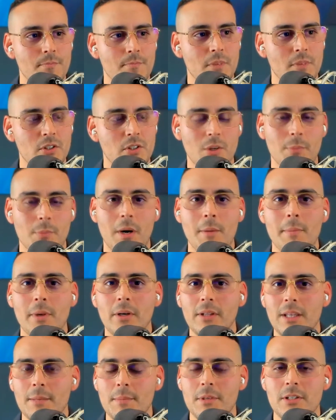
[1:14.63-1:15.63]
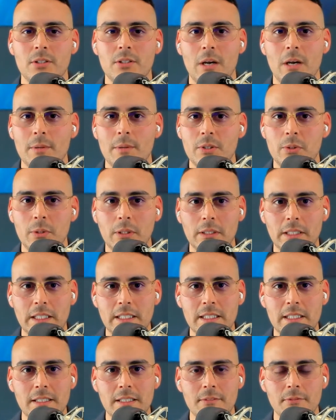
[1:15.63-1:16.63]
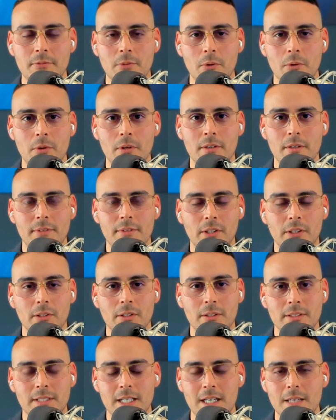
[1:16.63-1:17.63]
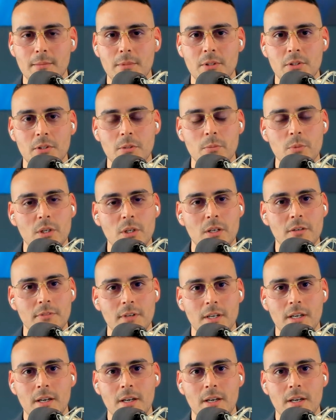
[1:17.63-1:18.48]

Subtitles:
So primarily I've been doing LinkedIn for a very long time in terms of